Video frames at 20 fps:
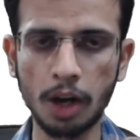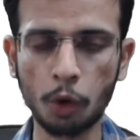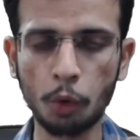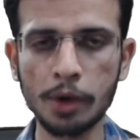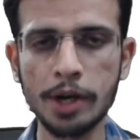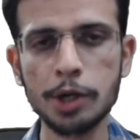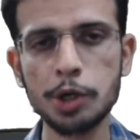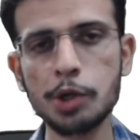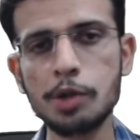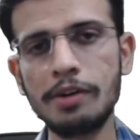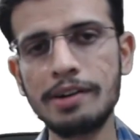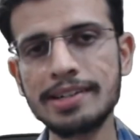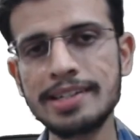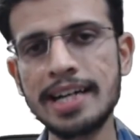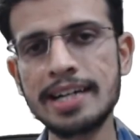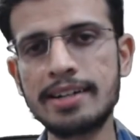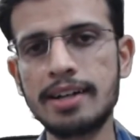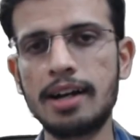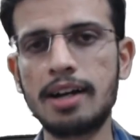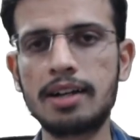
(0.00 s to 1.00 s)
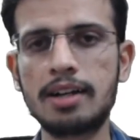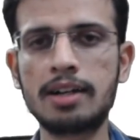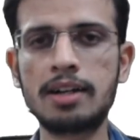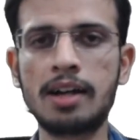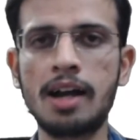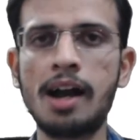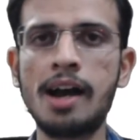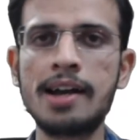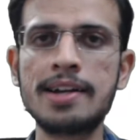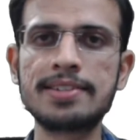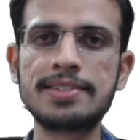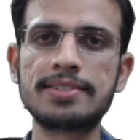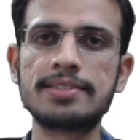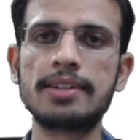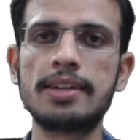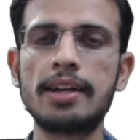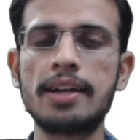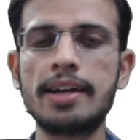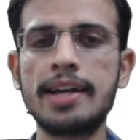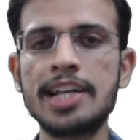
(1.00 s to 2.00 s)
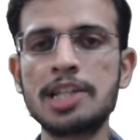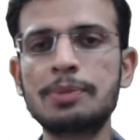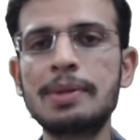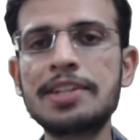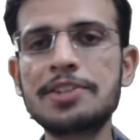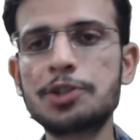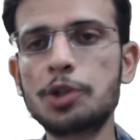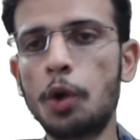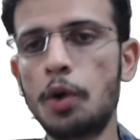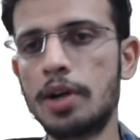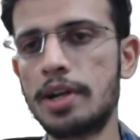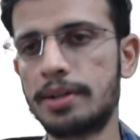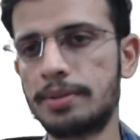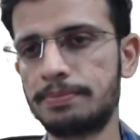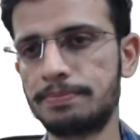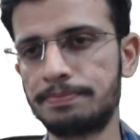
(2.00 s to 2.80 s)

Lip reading: according to given data, cars has been sold.